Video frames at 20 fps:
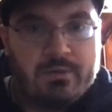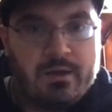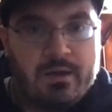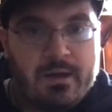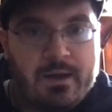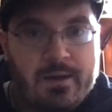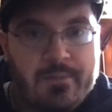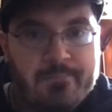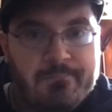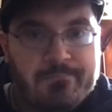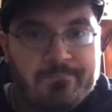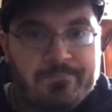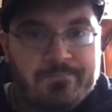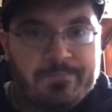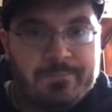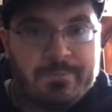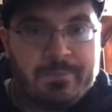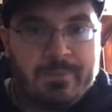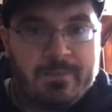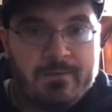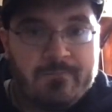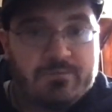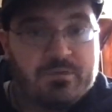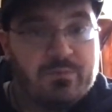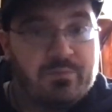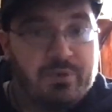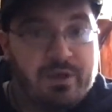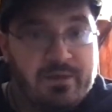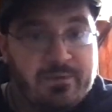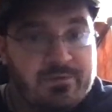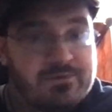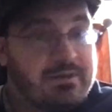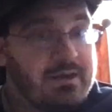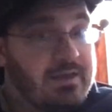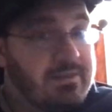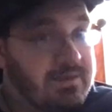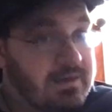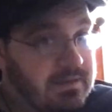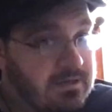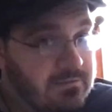for the playlist
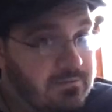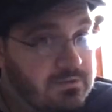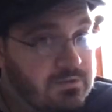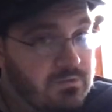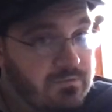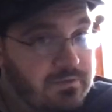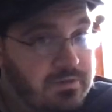and the individual